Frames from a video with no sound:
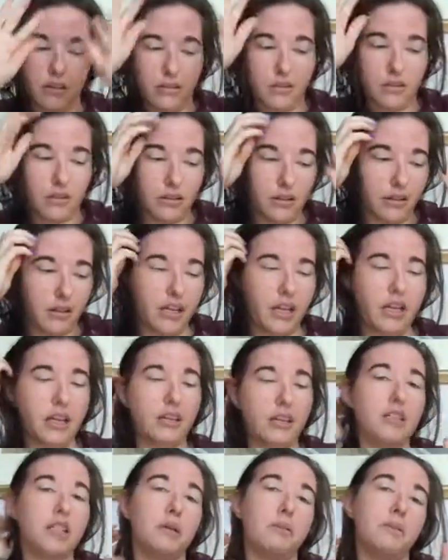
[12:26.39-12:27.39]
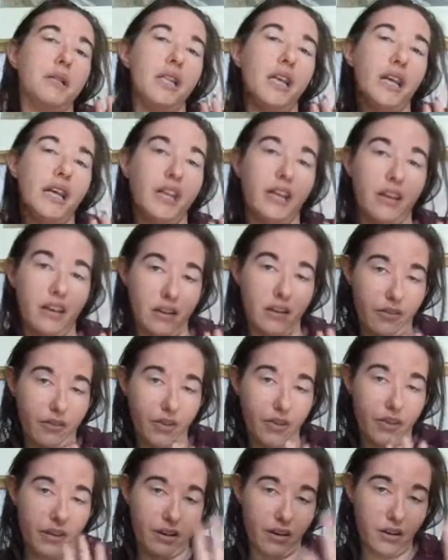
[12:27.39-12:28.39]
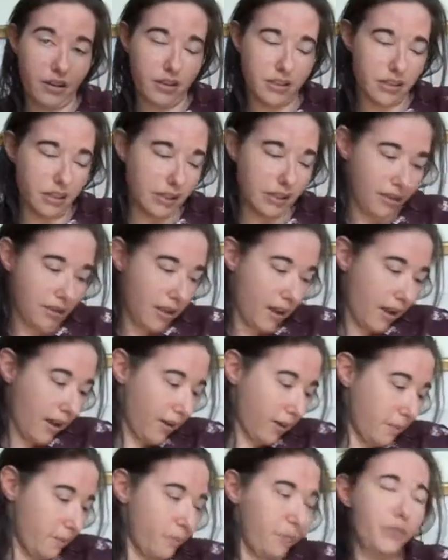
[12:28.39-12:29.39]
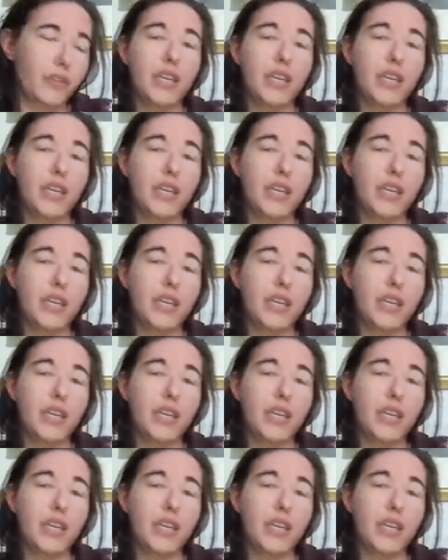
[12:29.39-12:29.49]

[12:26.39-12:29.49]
and getting to Mullaney and everything is a little hard